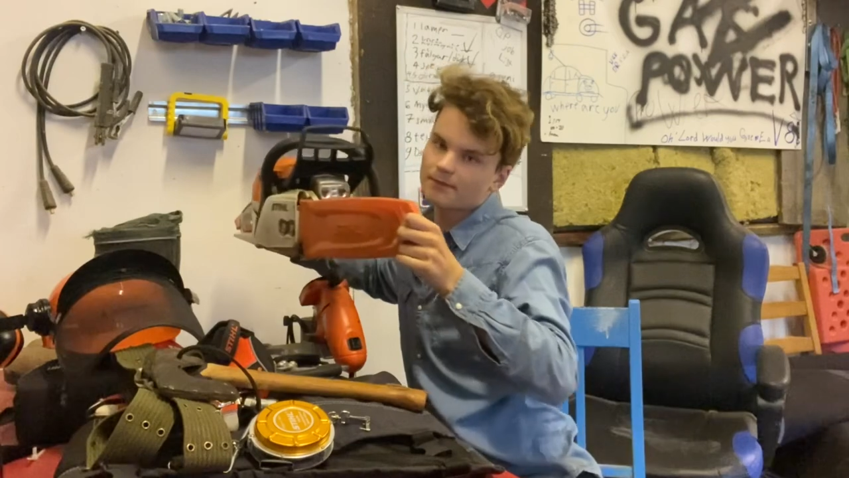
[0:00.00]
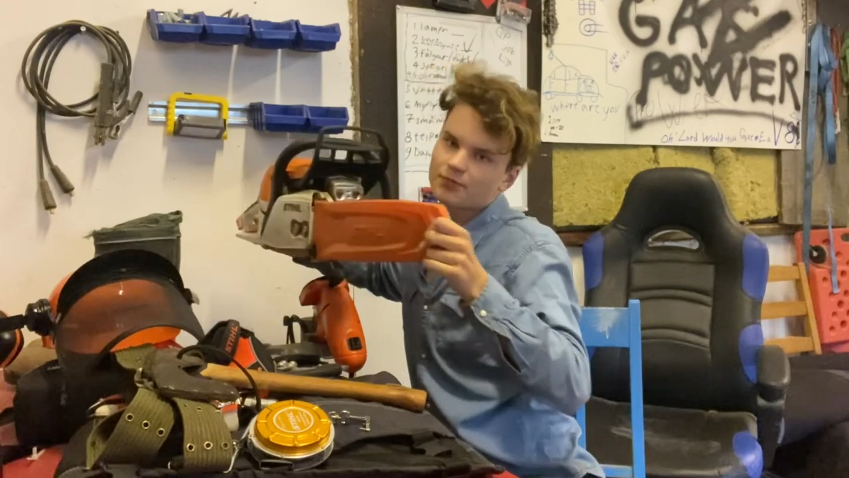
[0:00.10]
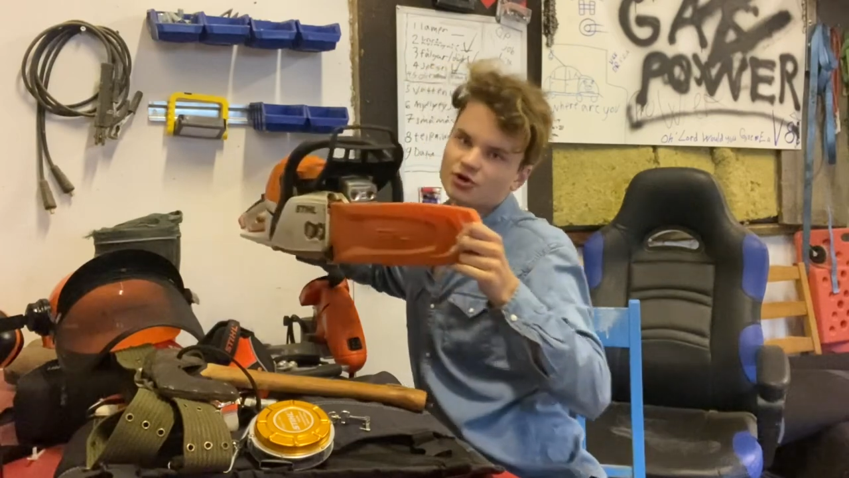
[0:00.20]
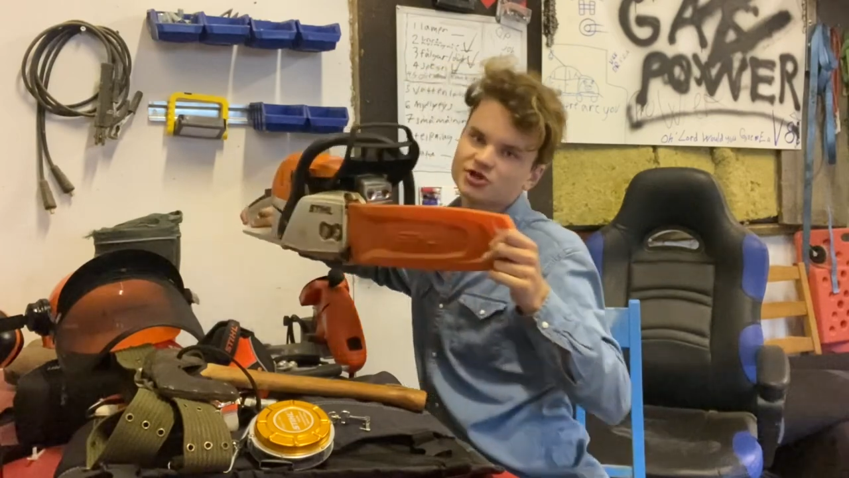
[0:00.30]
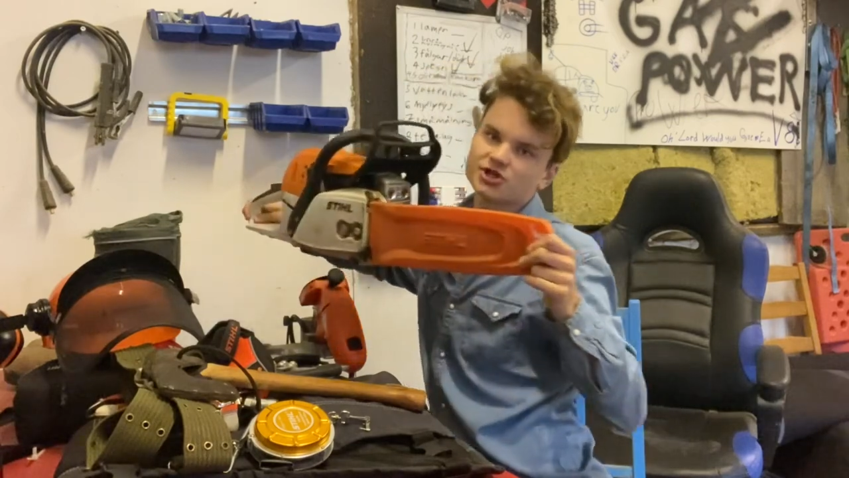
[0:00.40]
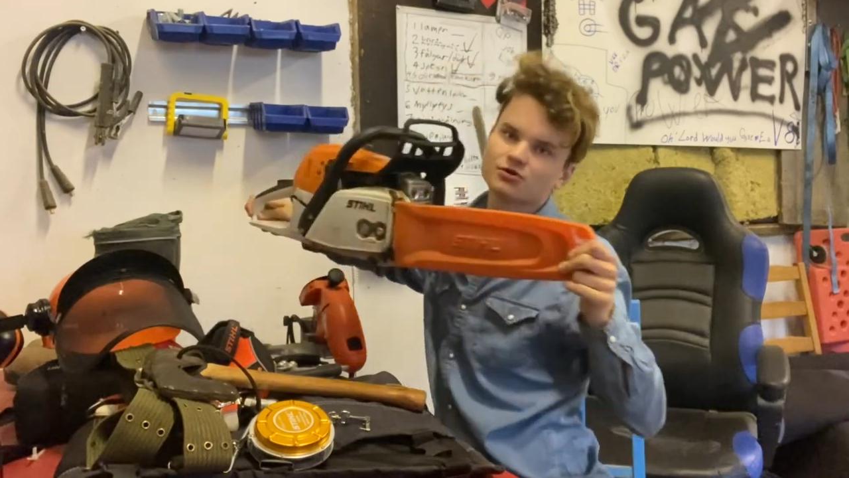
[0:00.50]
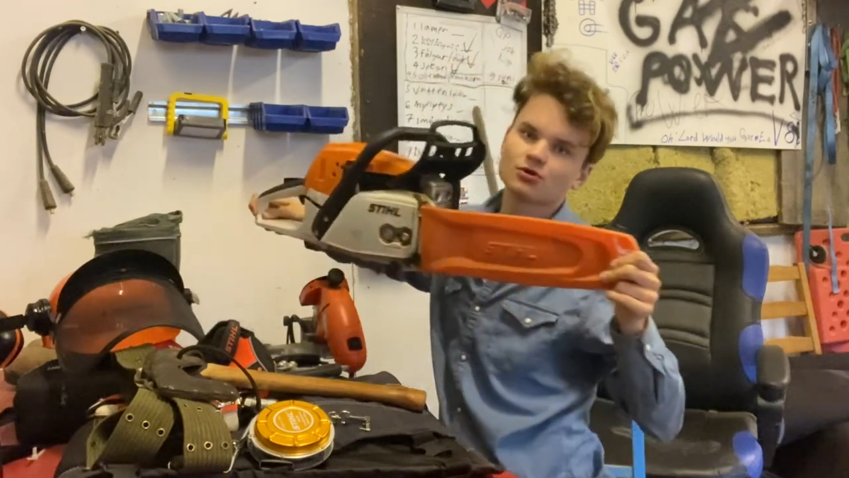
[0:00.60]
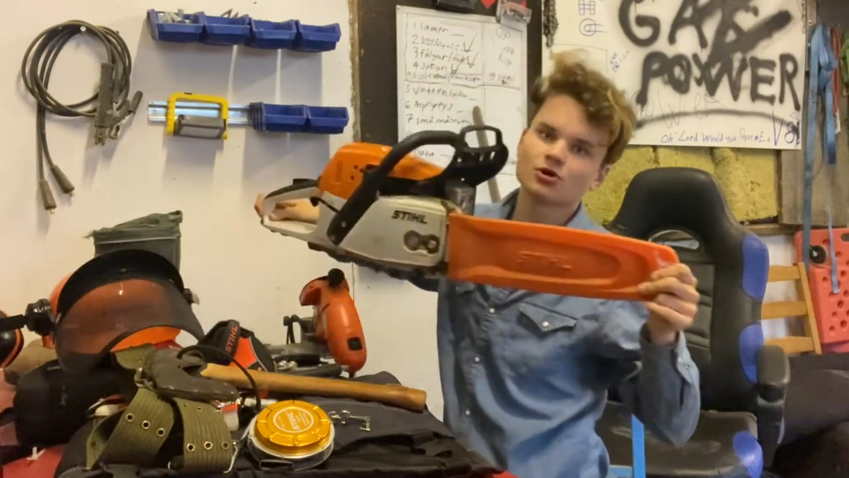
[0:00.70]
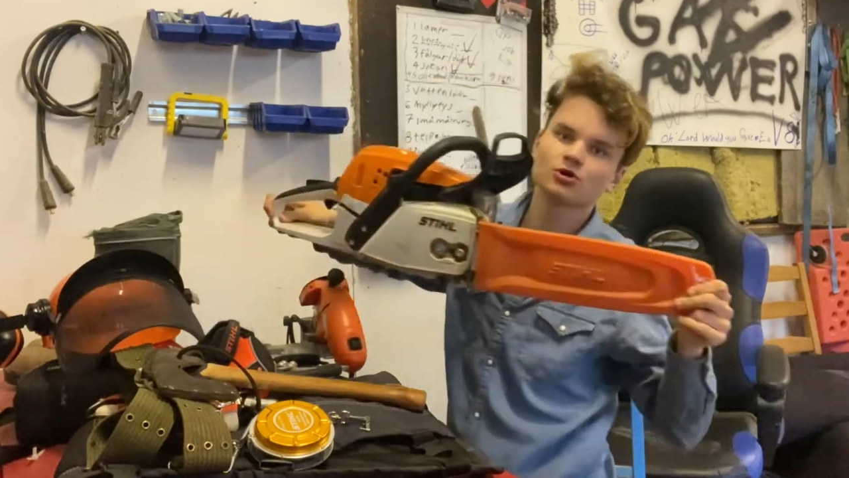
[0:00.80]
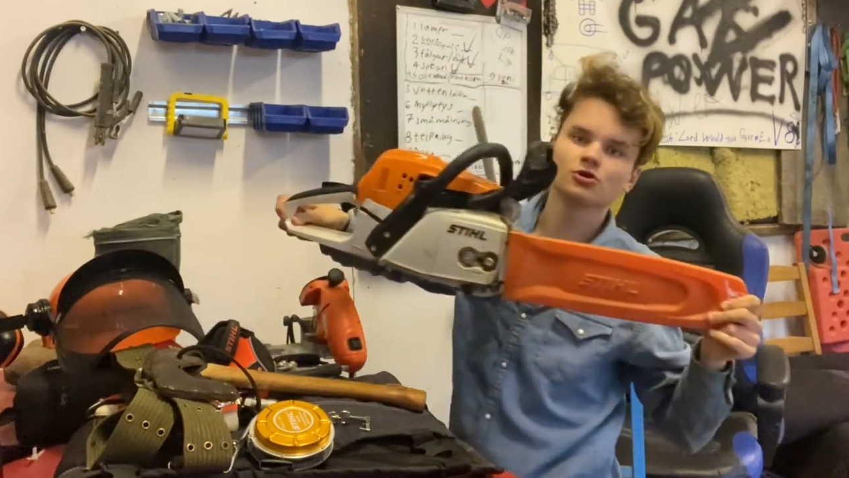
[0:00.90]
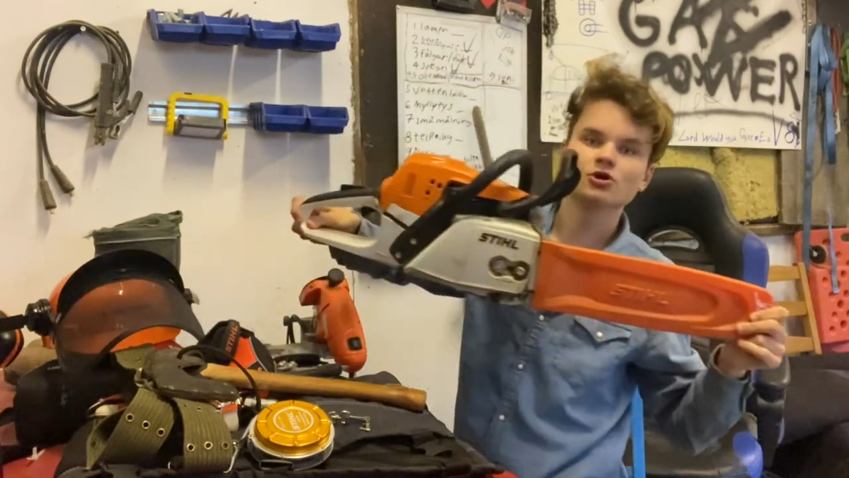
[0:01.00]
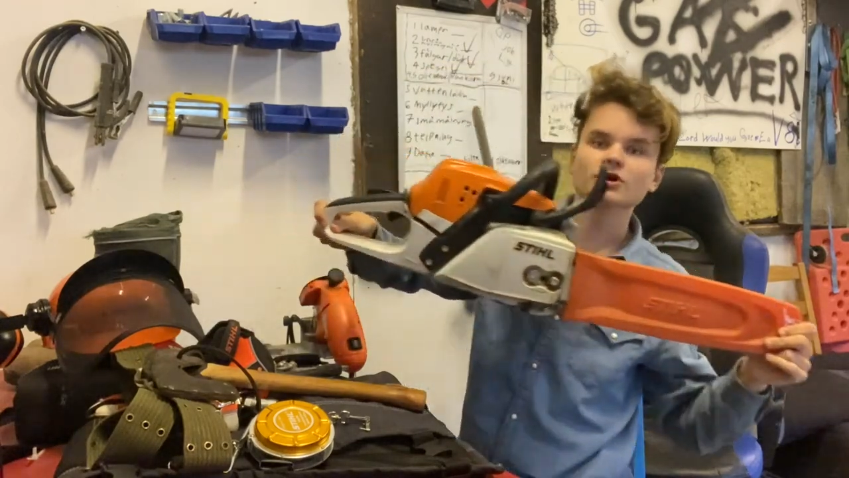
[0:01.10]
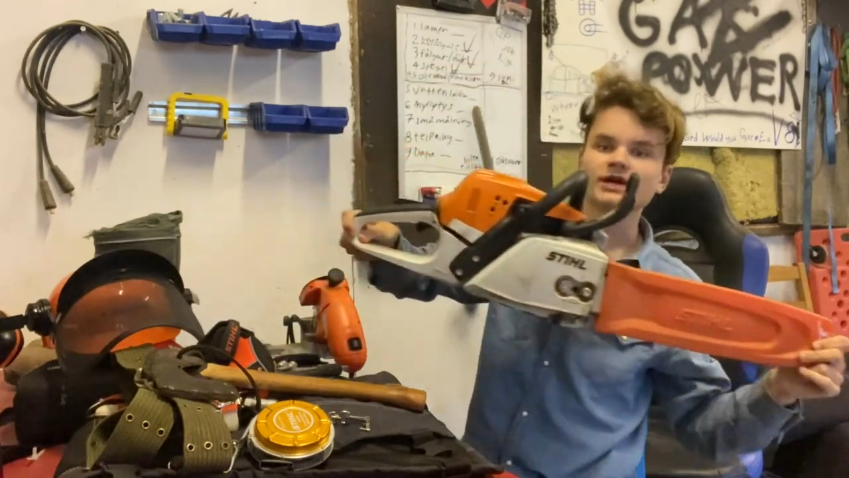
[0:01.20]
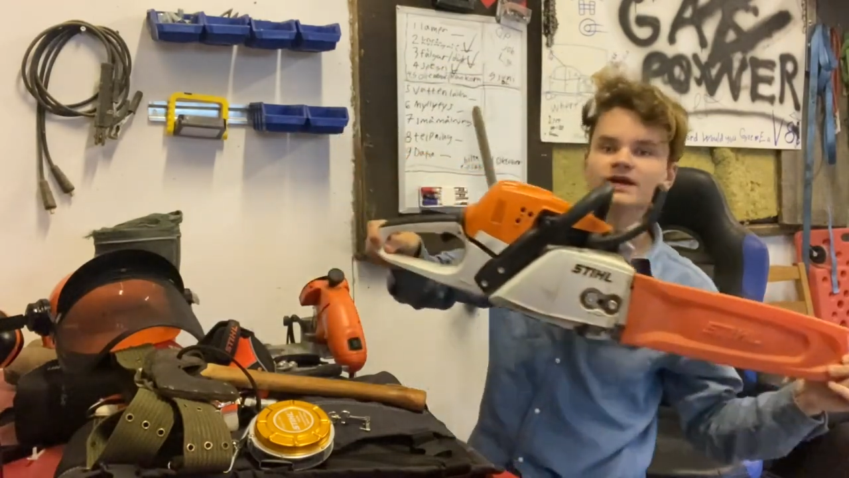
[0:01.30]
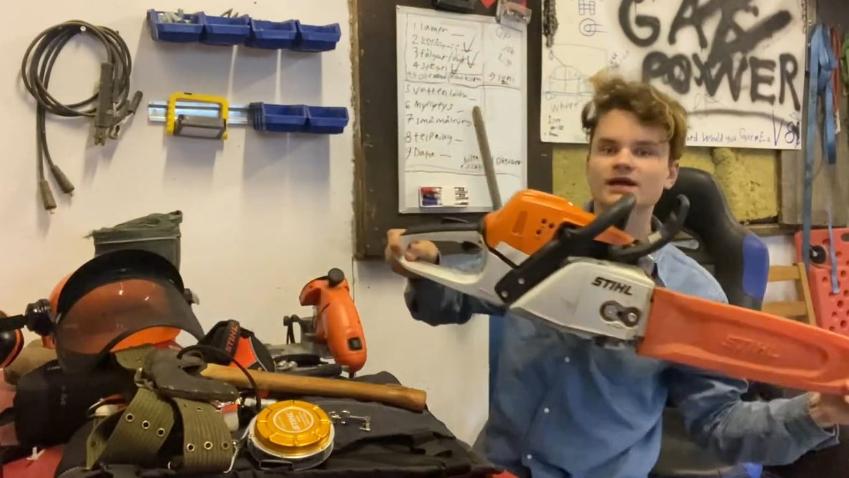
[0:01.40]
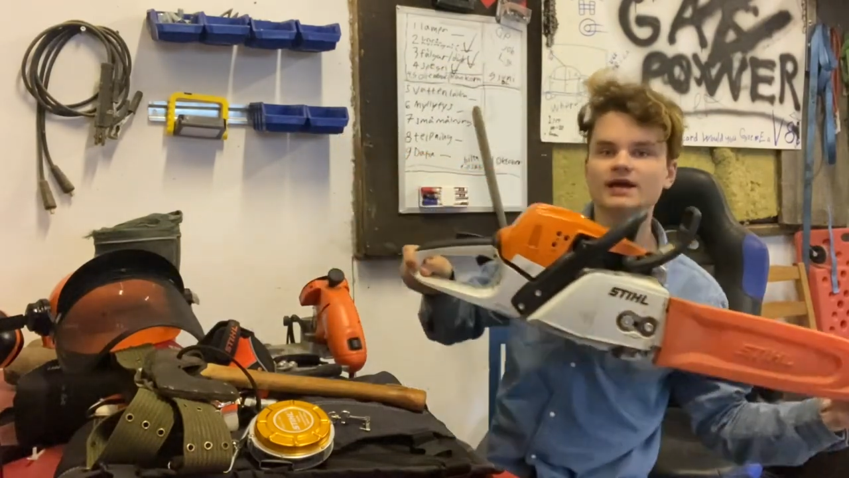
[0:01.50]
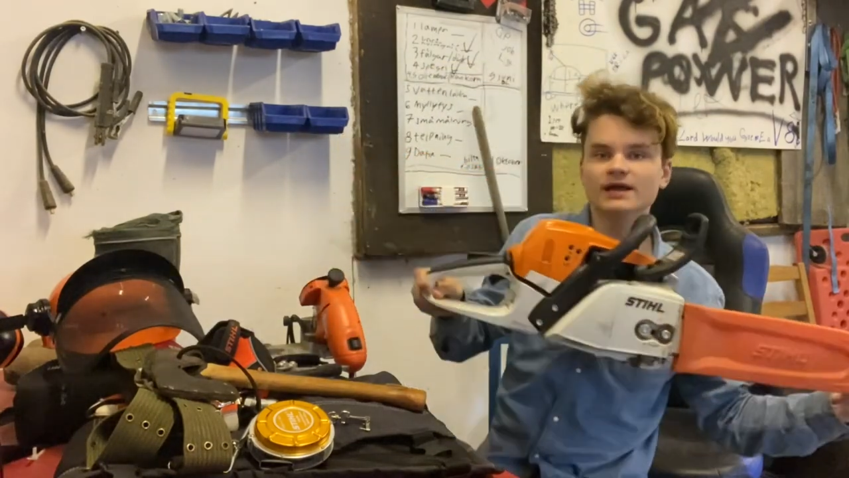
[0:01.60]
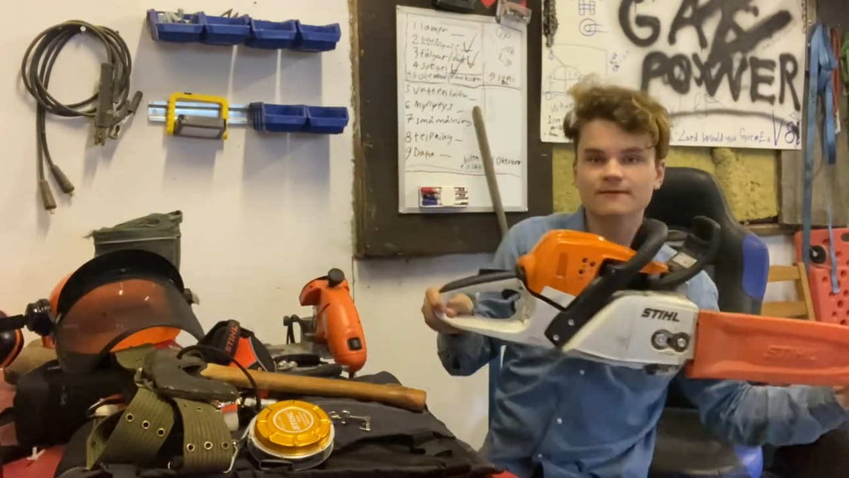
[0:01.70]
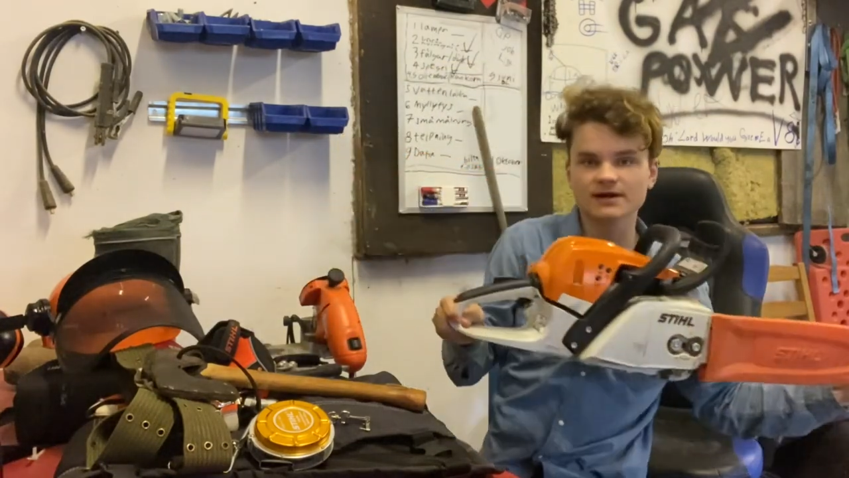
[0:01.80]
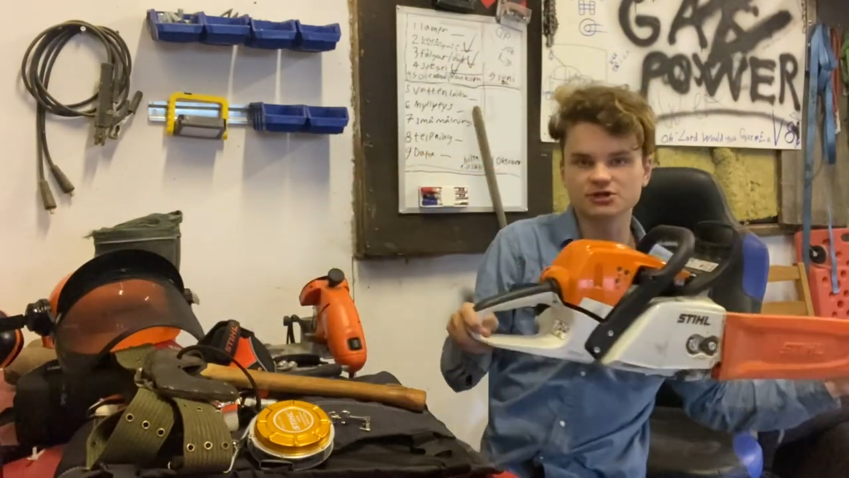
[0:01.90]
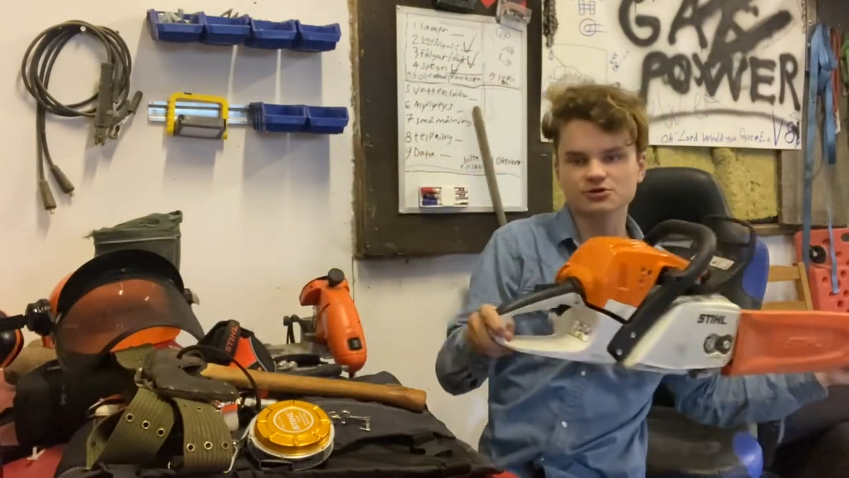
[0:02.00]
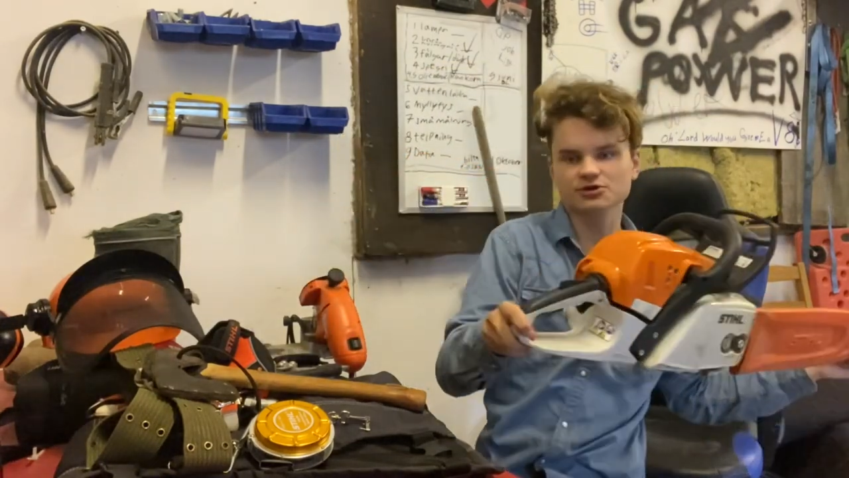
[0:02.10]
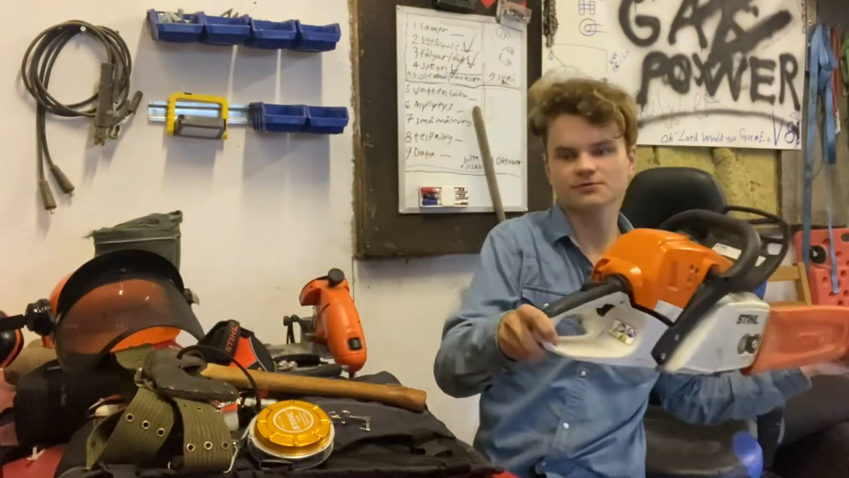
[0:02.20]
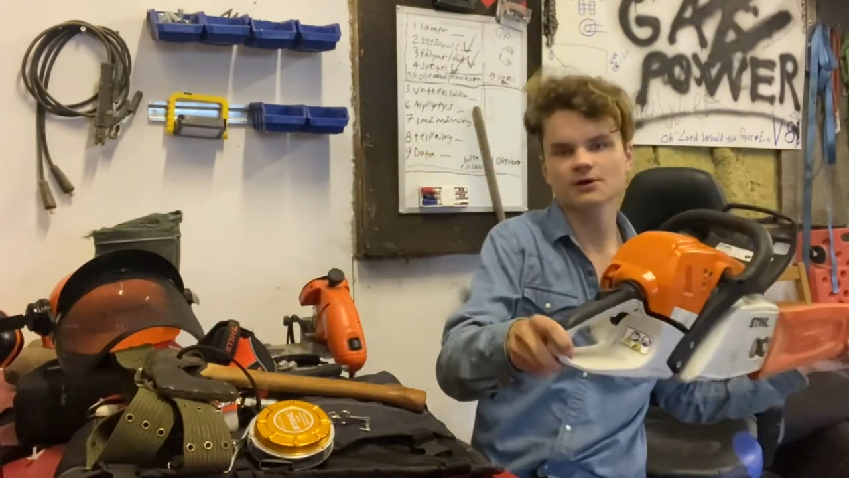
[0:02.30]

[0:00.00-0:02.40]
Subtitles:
personal logging adventures?